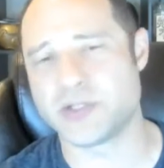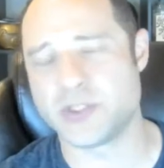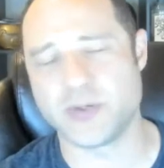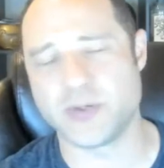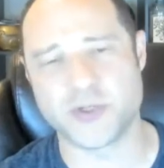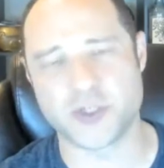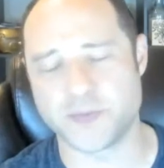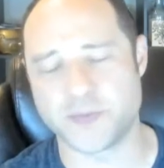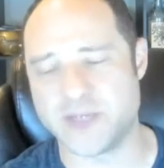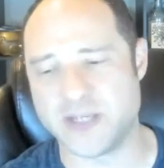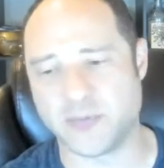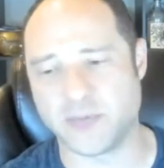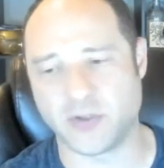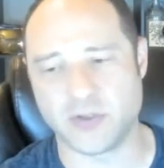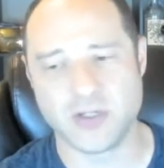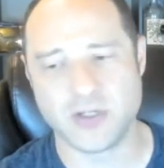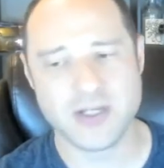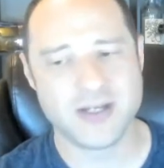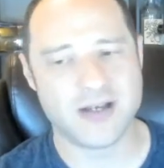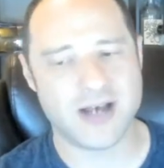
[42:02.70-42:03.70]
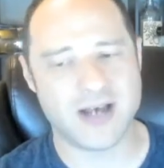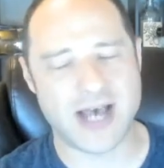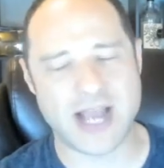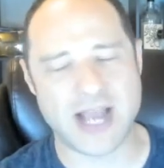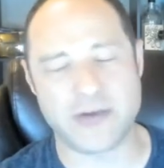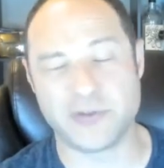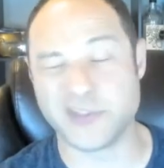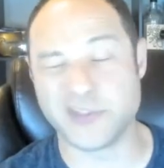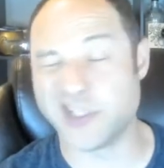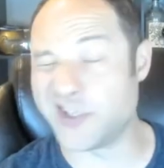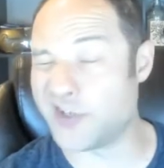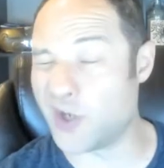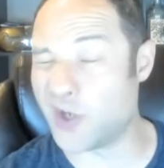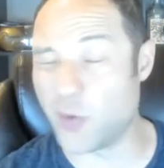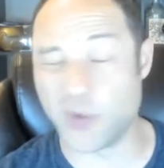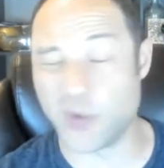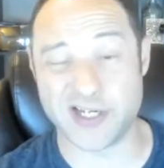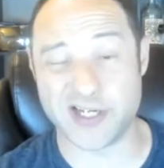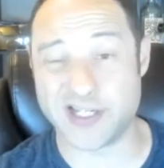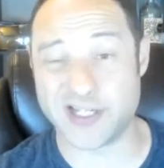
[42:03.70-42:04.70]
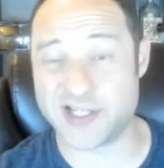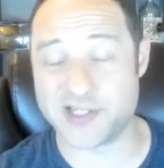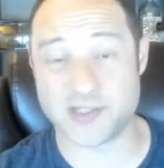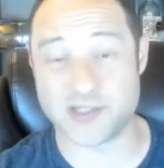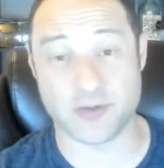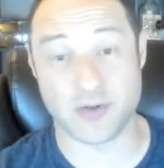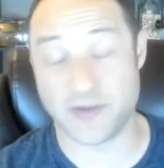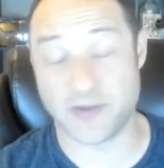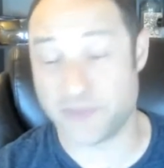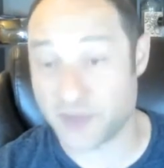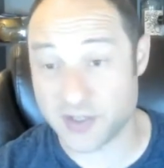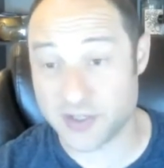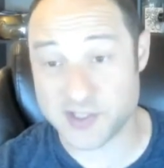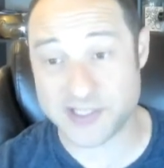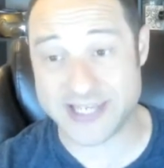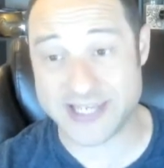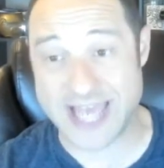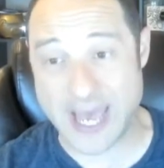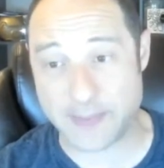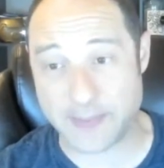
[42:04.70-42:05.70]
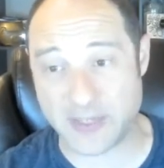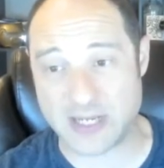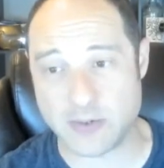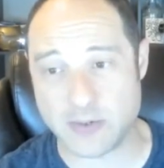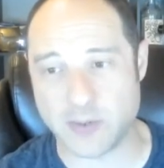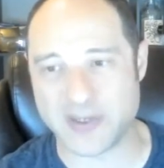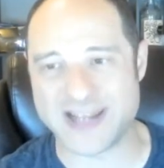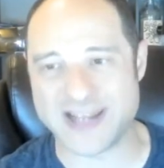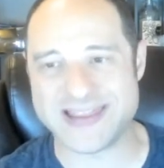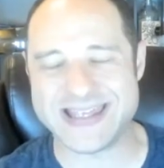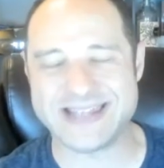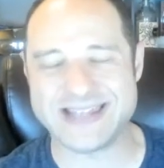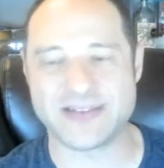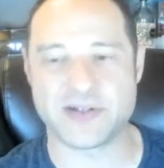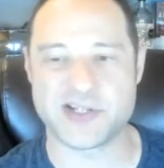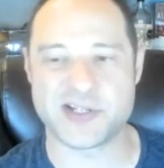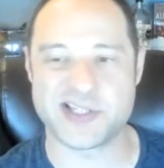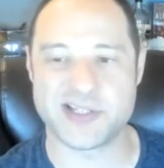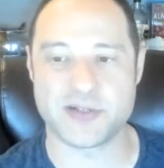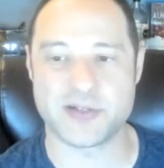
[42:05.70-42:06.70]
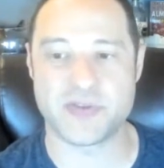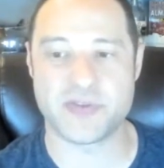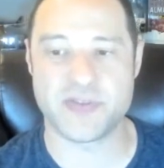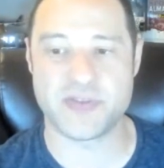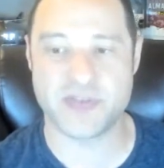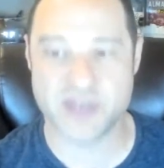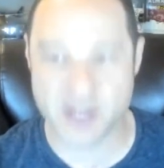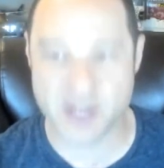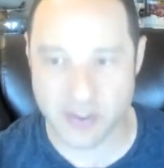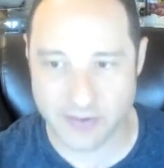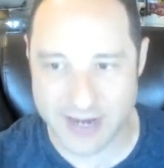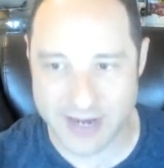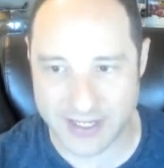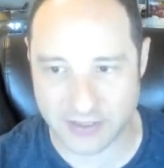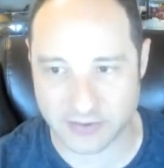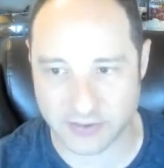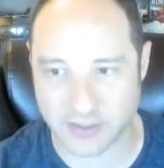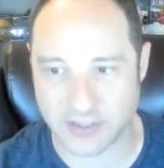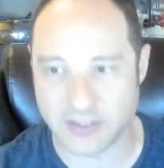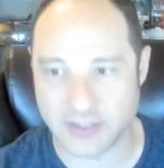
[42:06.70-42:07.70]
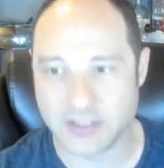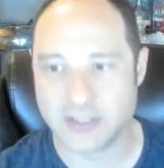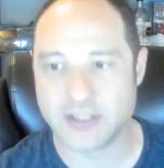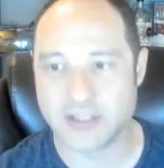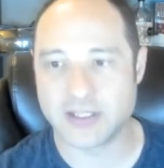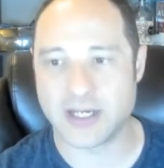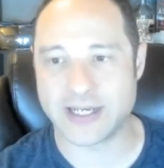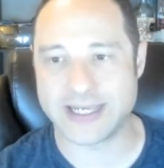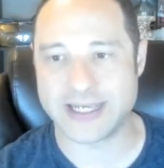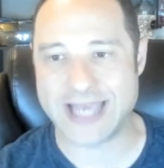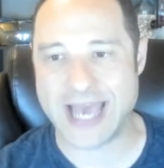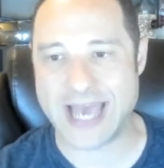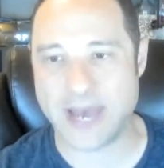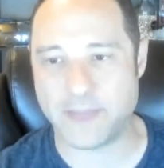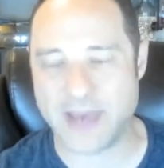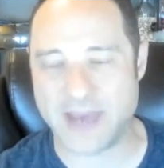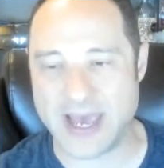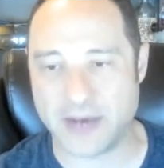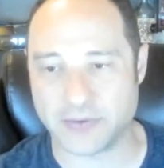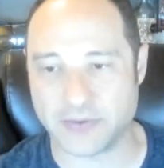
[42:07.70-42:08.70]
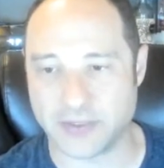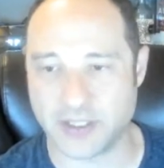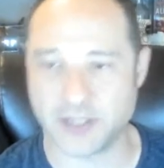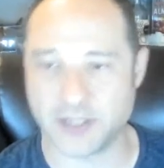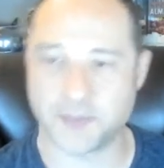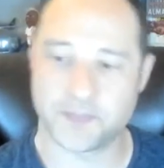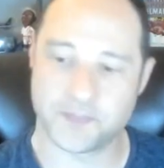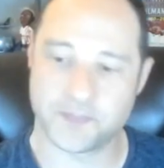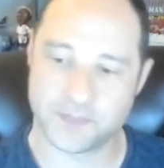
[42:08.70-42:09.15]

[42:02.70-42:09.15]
or 200 people. I really don't know what it is or if there is a cap anymore, but I think there is still theoretically a cap out there.